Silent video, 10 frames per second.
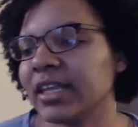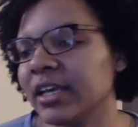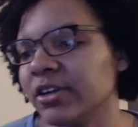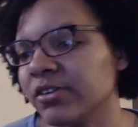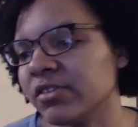
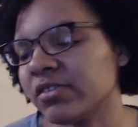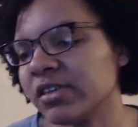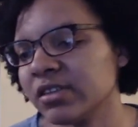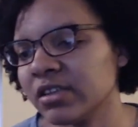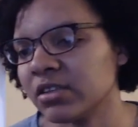later to see
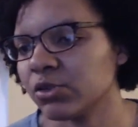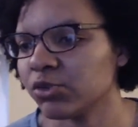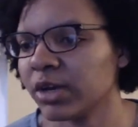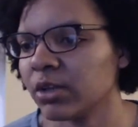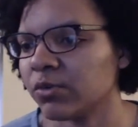the
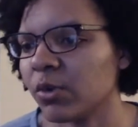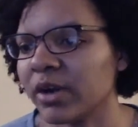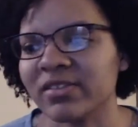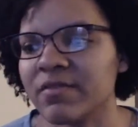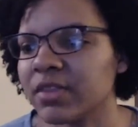trailer for it
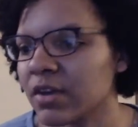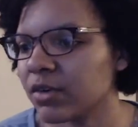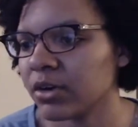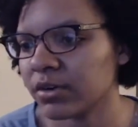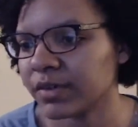because I've never
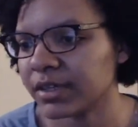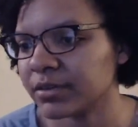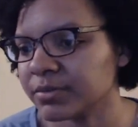heard of it.